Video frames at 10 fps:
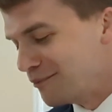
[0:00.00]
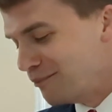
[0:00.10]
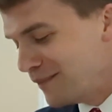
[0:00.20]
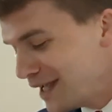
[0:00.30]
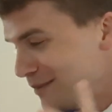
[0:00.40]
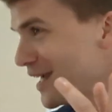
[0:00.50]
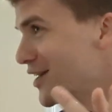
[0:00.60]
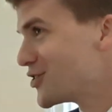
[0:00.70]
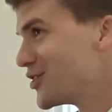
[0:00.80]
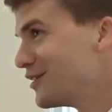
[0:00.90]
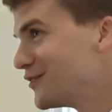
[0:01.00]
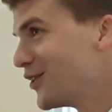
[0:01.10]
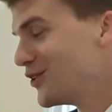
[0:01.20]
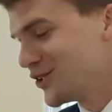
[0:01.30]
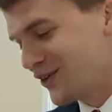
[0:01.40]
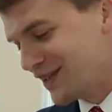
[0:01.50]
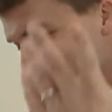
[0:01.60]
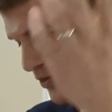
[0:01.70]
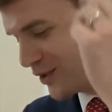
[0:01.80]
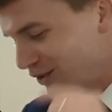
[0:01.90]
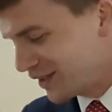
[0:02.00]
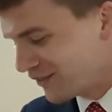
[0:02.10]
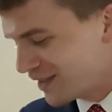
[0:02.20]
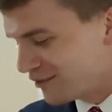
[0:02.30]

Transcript: Maybe I shouldn't have told y'all this when you're getting ready